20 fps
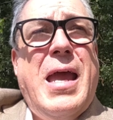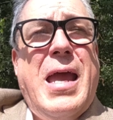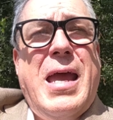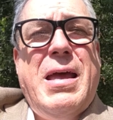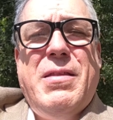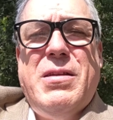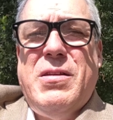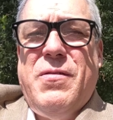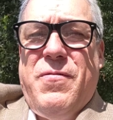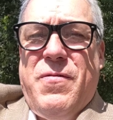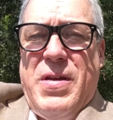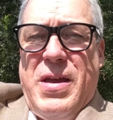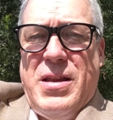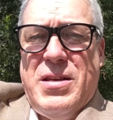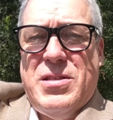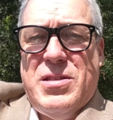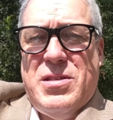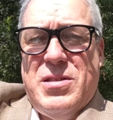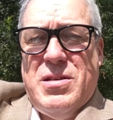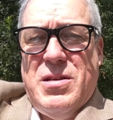And the
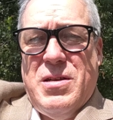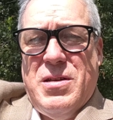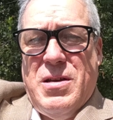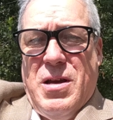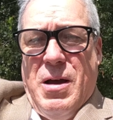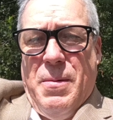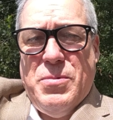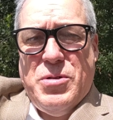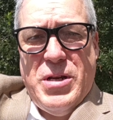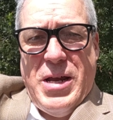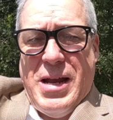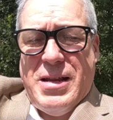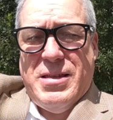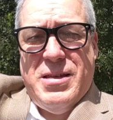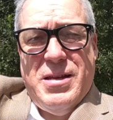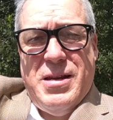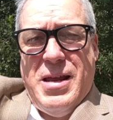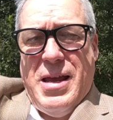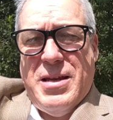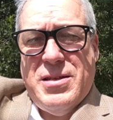defense
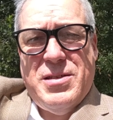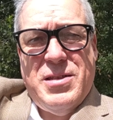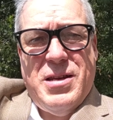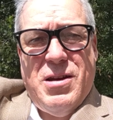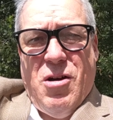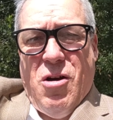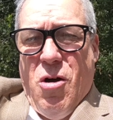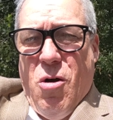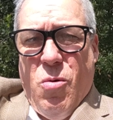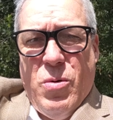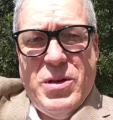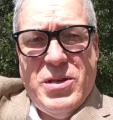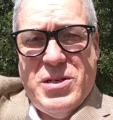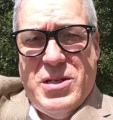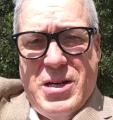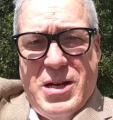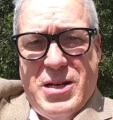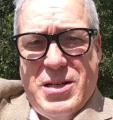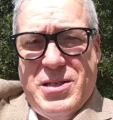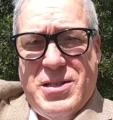objected, as it always
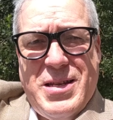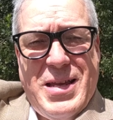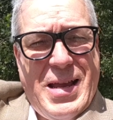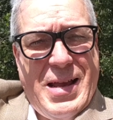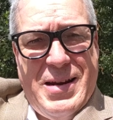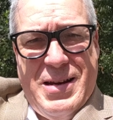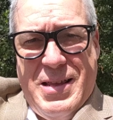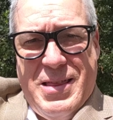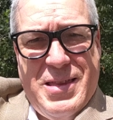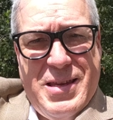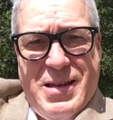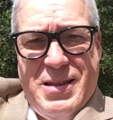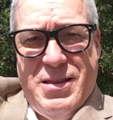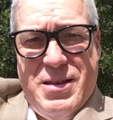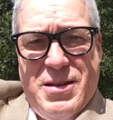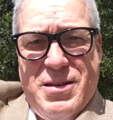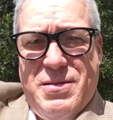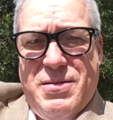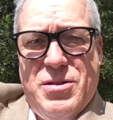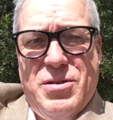does, to anything
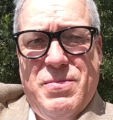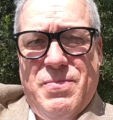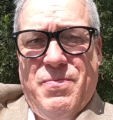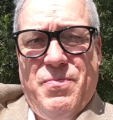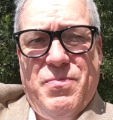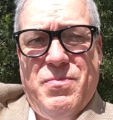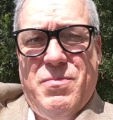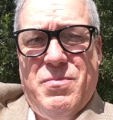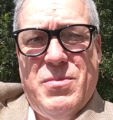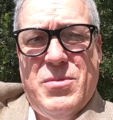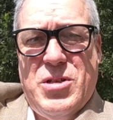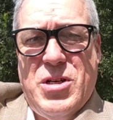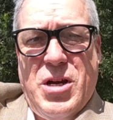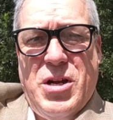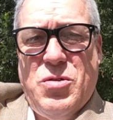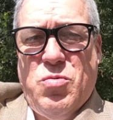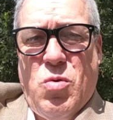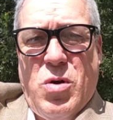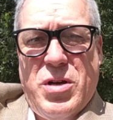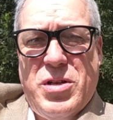the
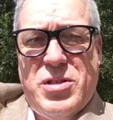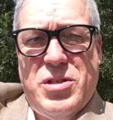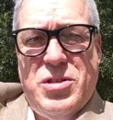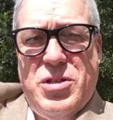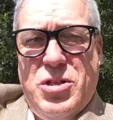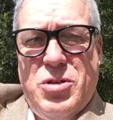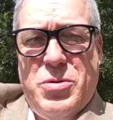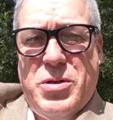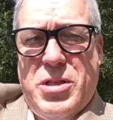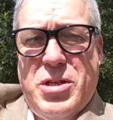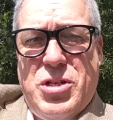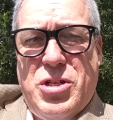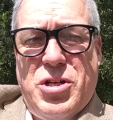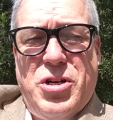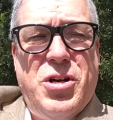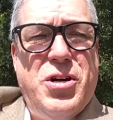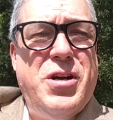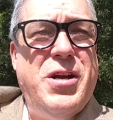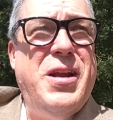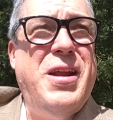judge wants to do with the
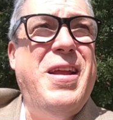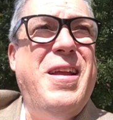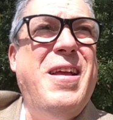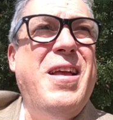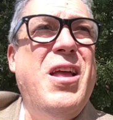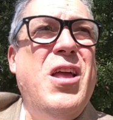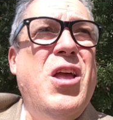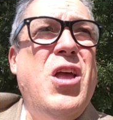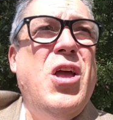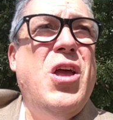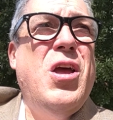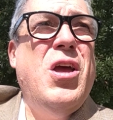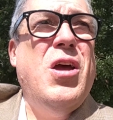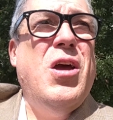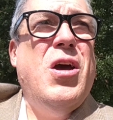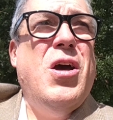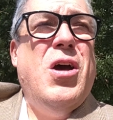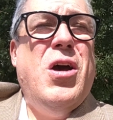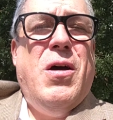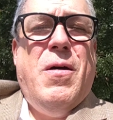jury.
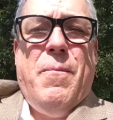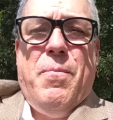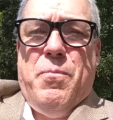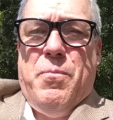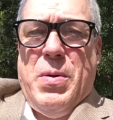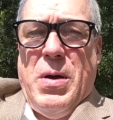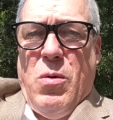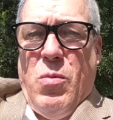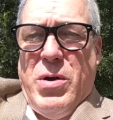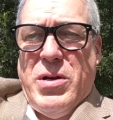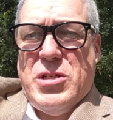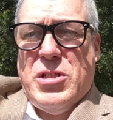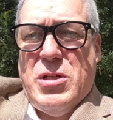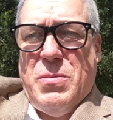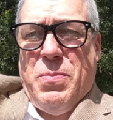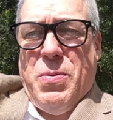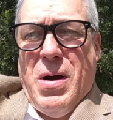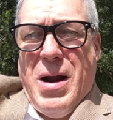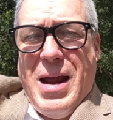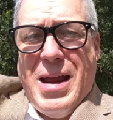But what
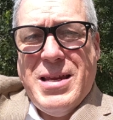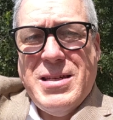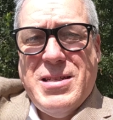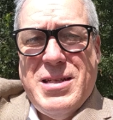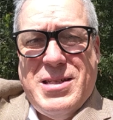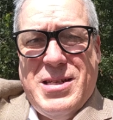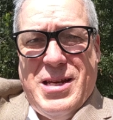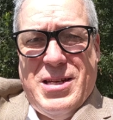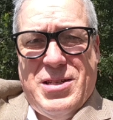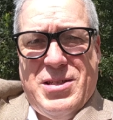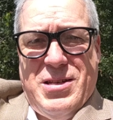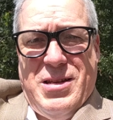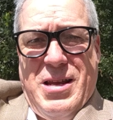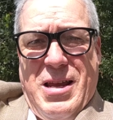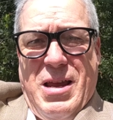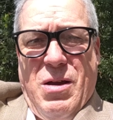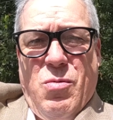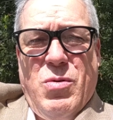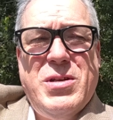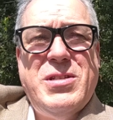surprised us
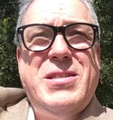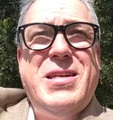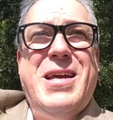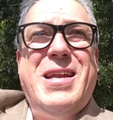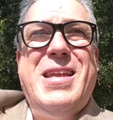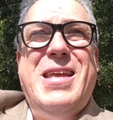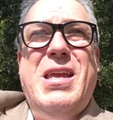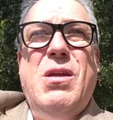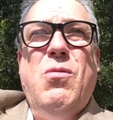yesterday was that